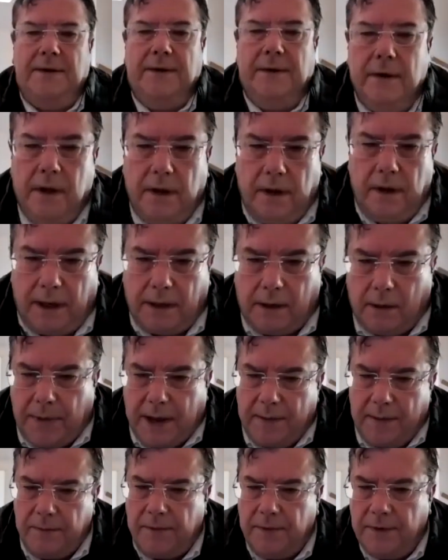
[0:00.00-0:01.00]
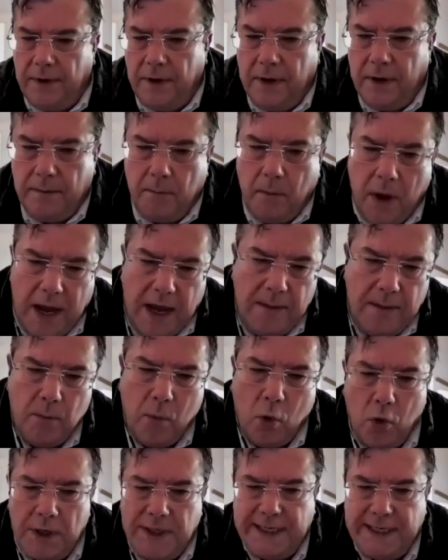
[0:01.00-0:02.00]
look at that a little bit
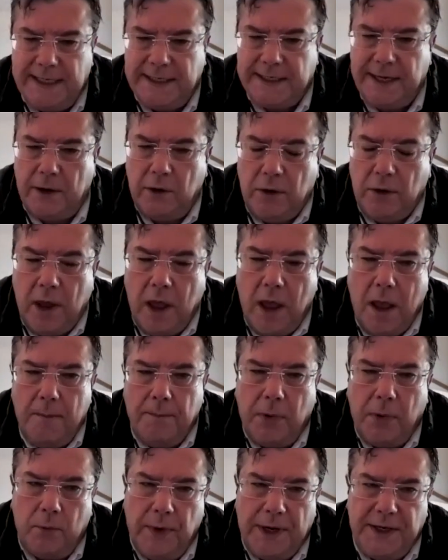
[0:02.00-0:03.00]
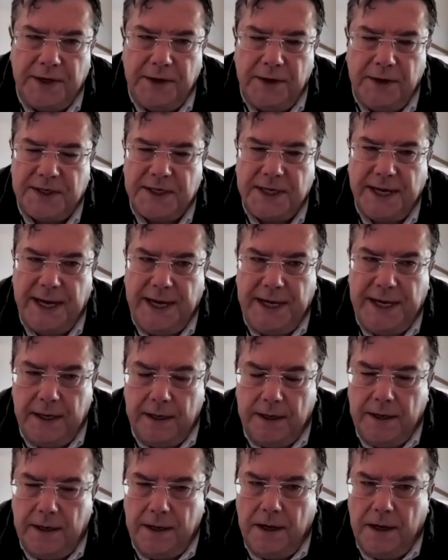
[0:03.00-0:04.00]
in more detail. But we
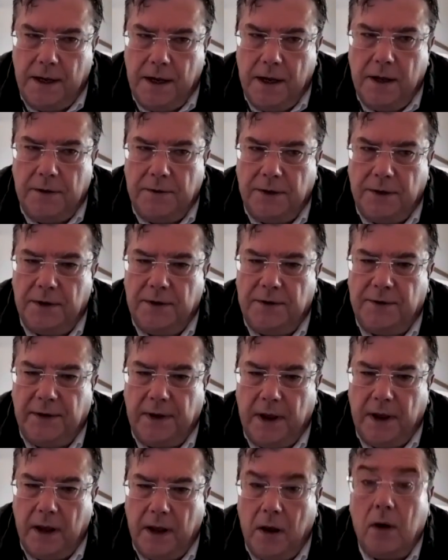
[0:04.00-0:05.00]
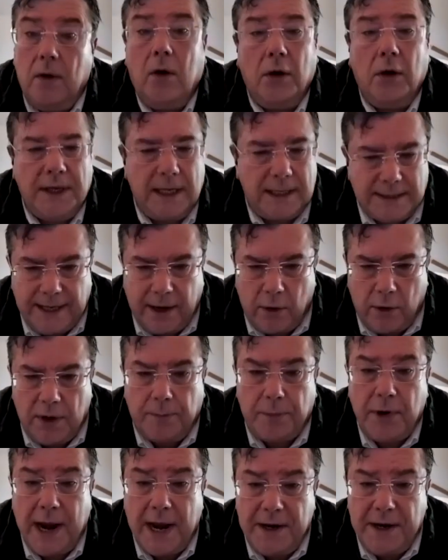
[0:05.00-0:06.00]
do see that
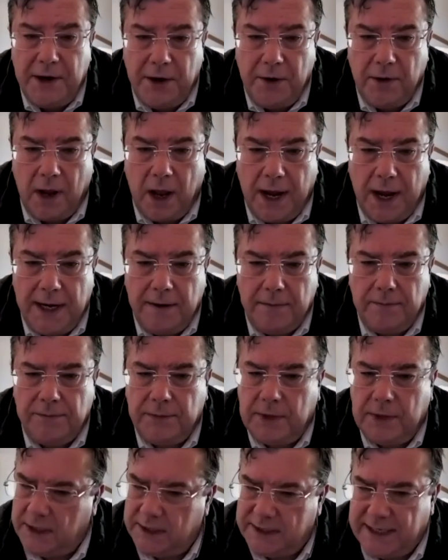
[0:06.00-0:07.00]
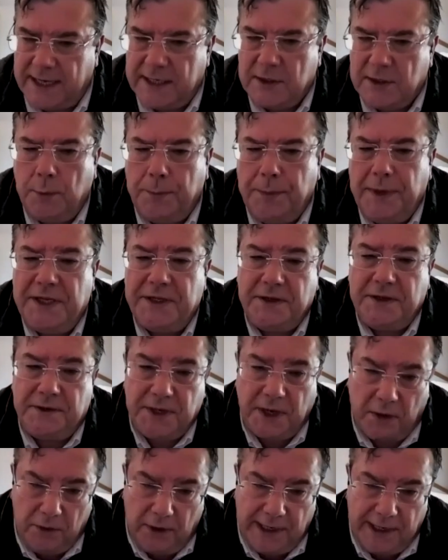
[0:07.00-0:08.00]
let's say on a brand new line, the
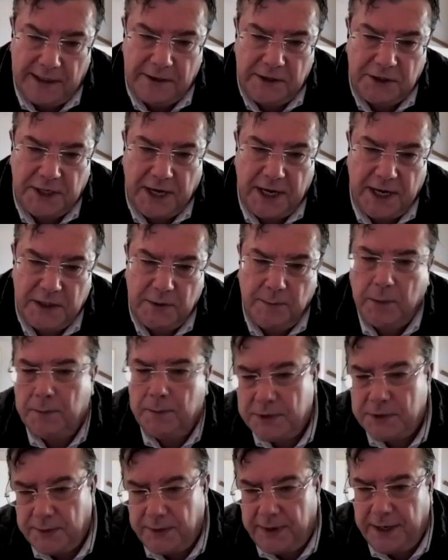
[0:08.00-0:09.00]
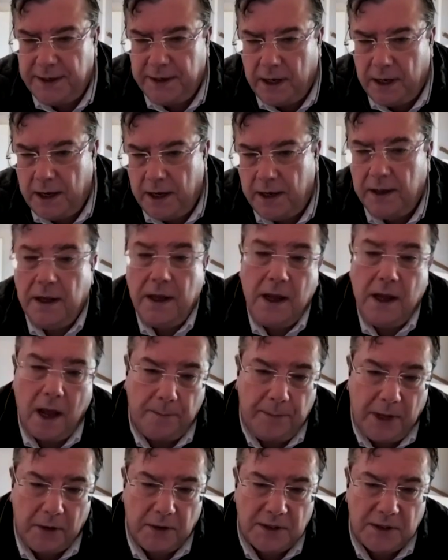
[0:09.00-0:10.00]
cassettes would be totally interchangeable
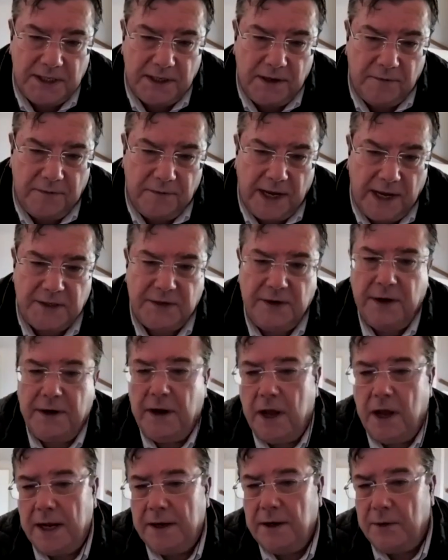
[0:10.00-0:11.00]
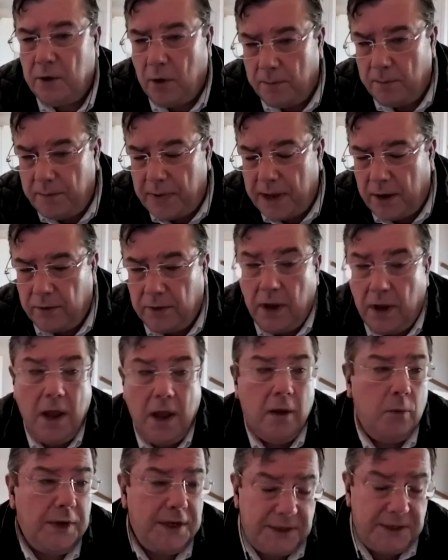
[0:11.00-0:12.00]
between a belt single facer and a
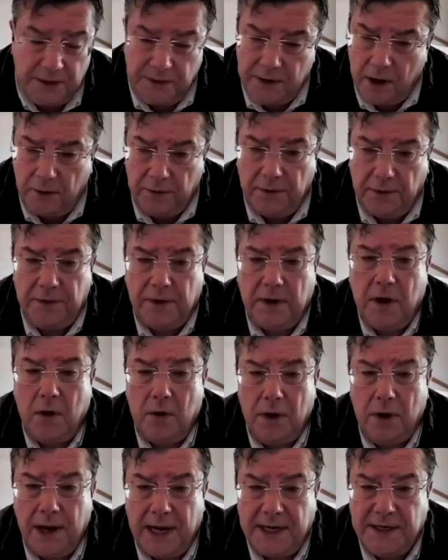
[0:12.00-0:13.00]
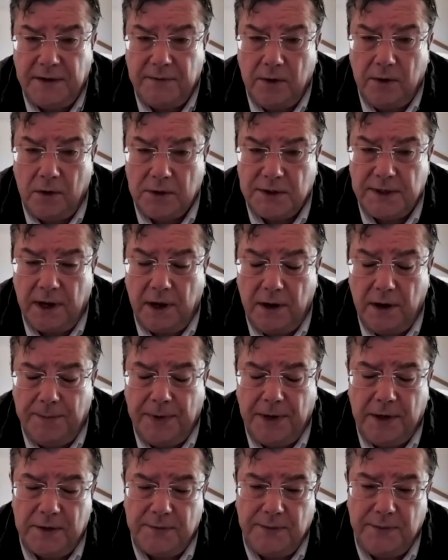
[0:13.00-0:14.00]
non-belt. We do know that the
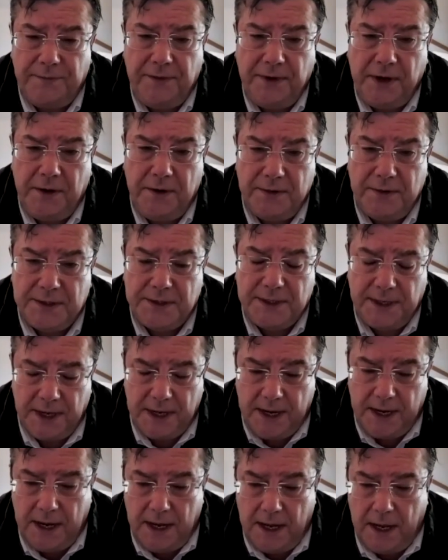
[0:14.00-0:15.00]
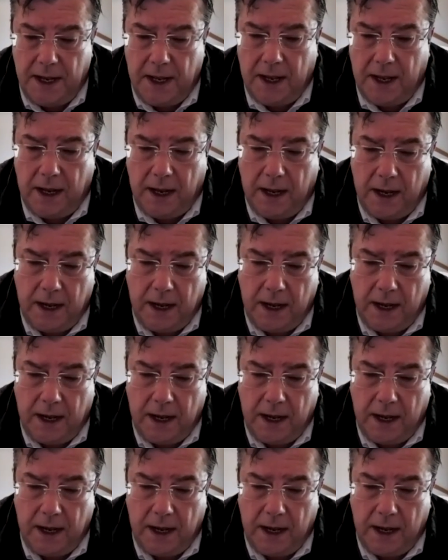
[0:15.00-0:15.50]
corrugating rolls, though, because we've used